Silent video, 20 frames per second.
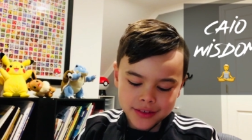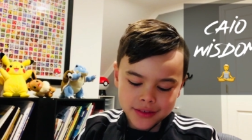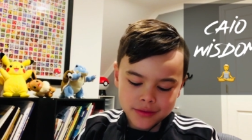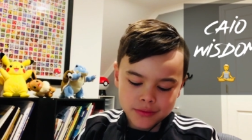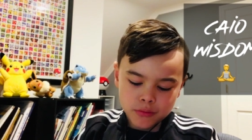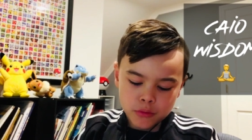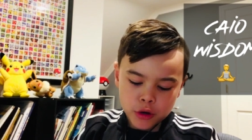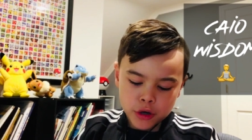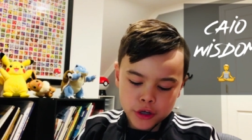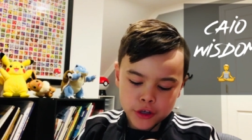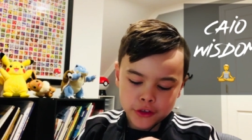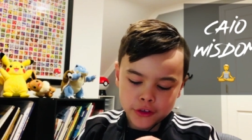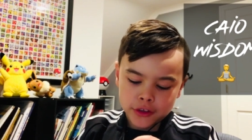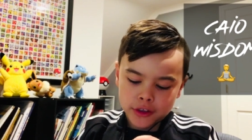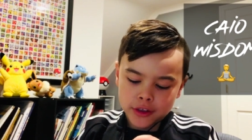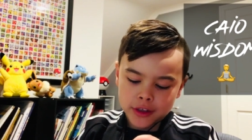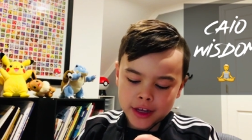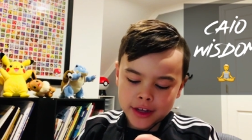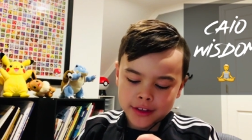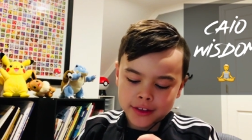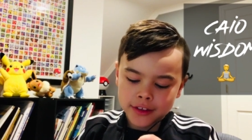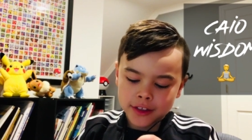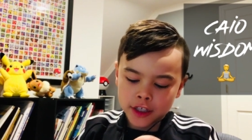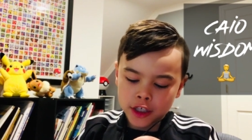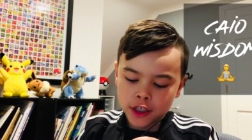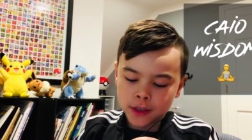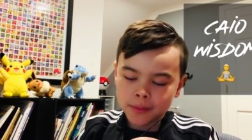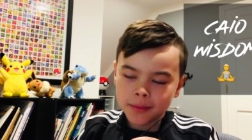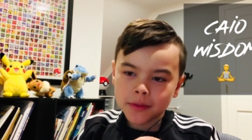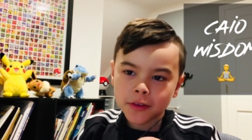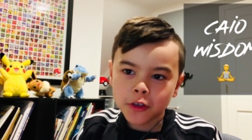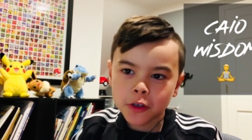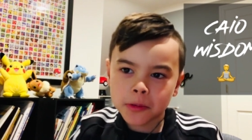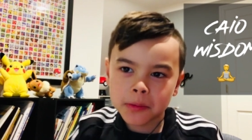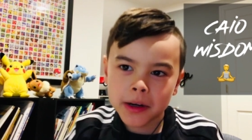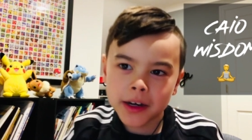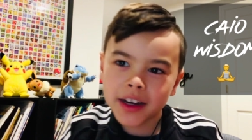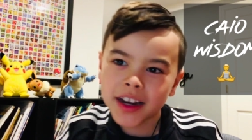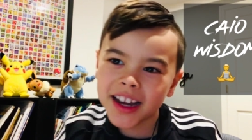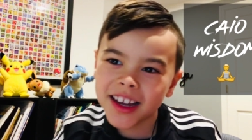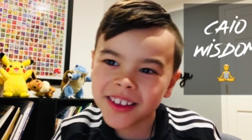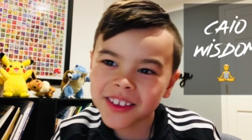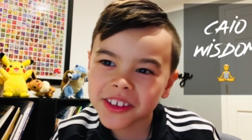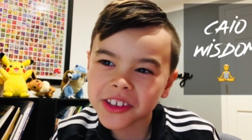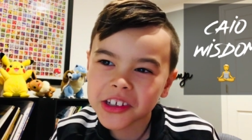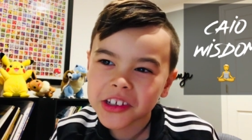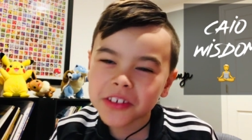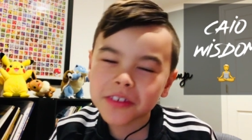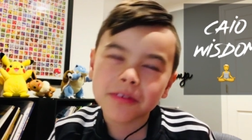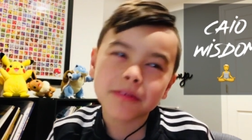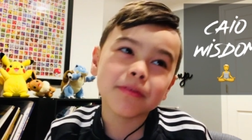what is that same you may ask?